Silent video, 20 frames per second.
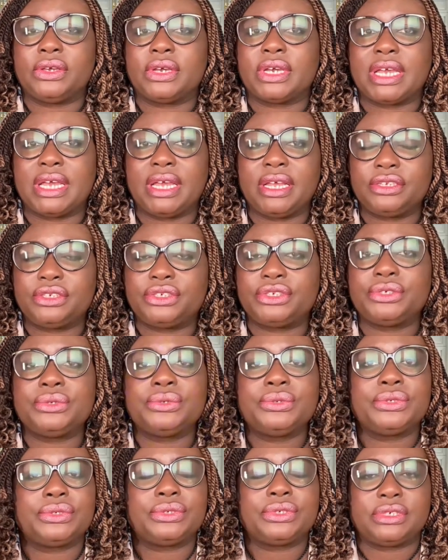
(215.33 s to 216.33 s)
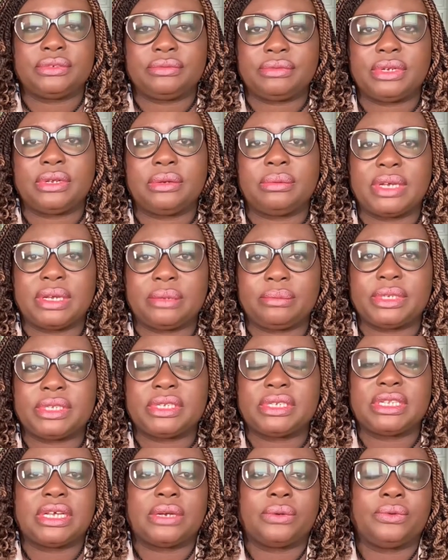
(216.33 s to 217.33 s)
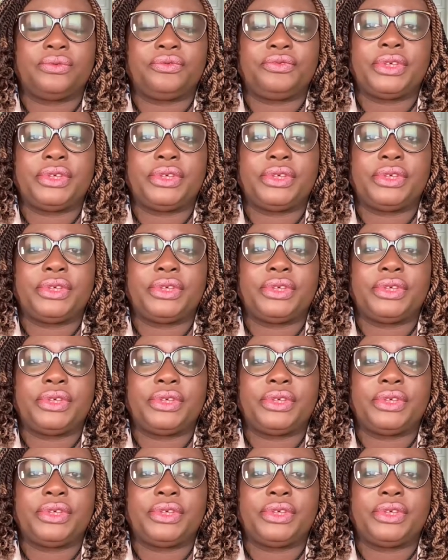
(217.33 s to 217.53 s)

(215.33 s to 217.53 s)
you can choose to develop habits that will